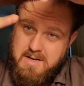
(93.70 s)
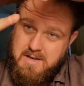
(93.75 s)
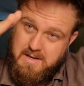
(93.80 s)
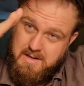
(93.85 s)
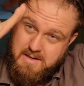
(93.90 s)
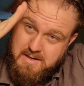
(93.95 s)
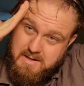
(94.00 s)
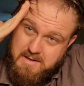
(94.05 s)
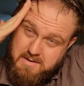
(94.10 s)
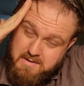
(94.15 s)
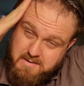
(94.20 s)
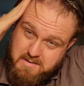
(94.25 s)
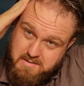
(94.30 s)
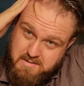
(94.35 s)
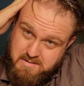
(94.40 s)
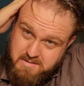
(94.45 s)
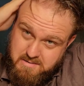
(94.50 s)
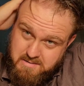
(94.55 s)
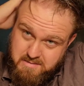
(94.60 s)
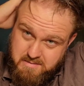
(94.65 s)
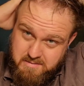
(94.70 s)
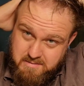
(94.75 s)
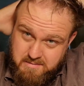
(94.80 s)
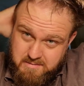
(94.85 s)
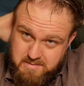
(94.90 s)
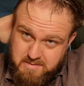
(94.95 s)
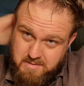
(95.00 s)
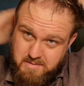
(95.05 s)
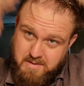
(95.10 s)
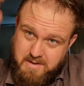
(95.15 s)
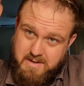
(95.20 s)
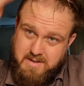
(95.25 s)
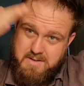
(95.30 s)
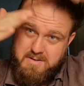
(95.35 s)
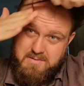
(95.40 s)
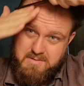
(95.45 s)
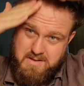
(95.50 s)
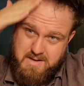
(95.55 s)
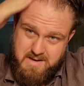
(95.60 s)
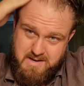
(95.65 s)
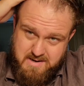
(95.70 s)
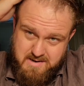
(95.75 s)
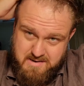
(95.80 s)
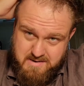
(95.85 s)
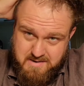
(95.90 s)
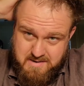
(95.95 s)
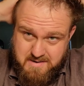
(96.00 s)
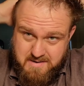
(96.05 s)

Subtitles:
And let's go ahead and do that.